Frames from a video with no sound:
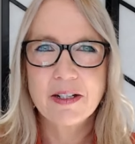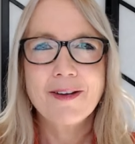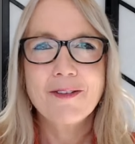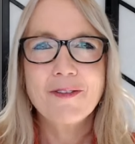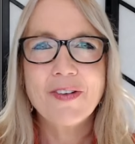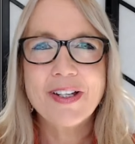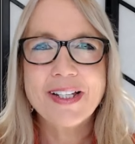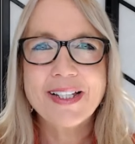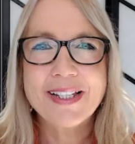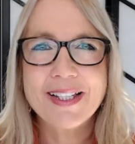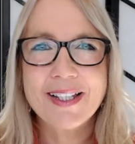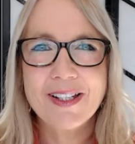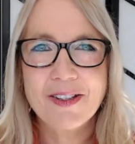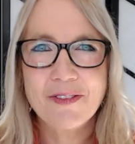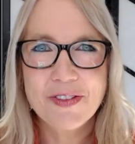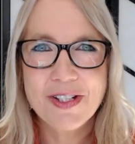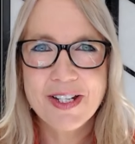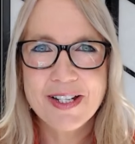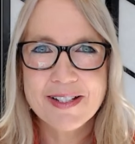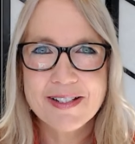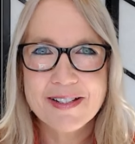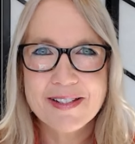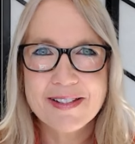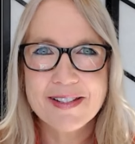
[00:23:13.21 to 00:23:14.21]

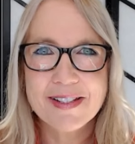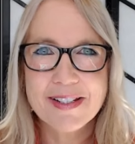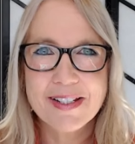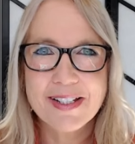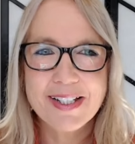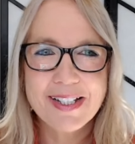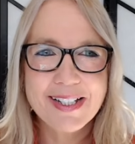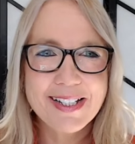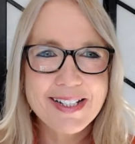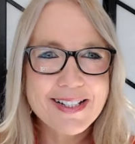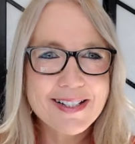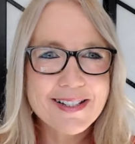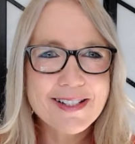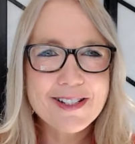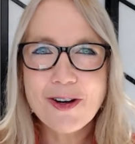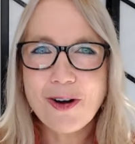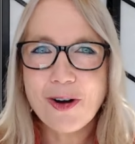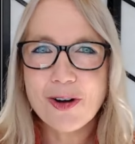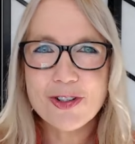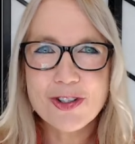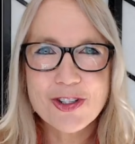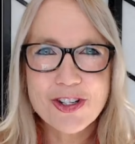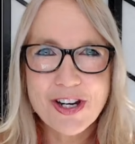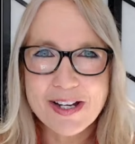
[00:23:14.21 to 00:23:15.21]
Forgiveness is
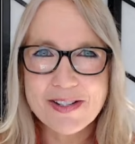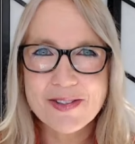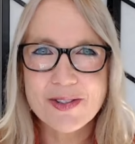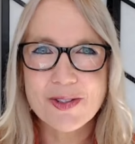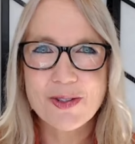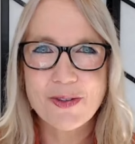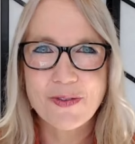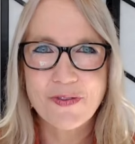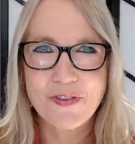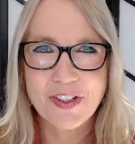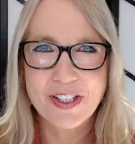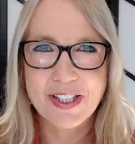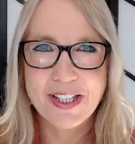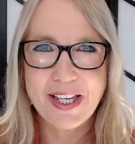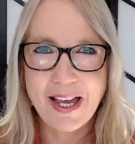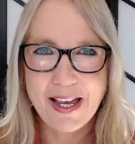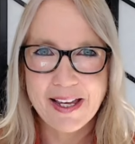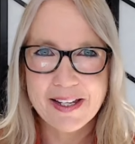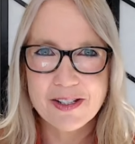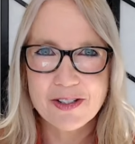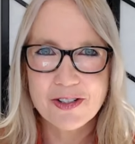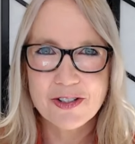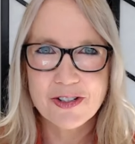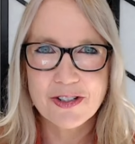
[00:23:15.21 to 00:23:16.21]
not
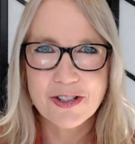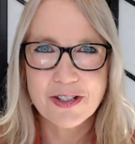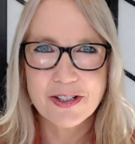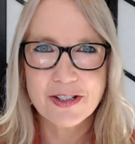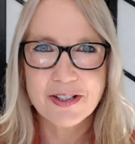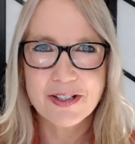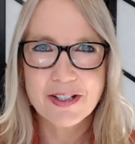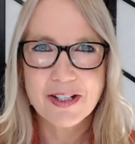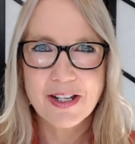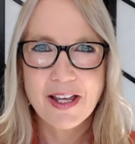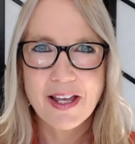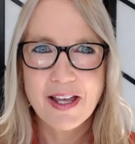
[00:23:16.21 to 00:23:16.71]
justification.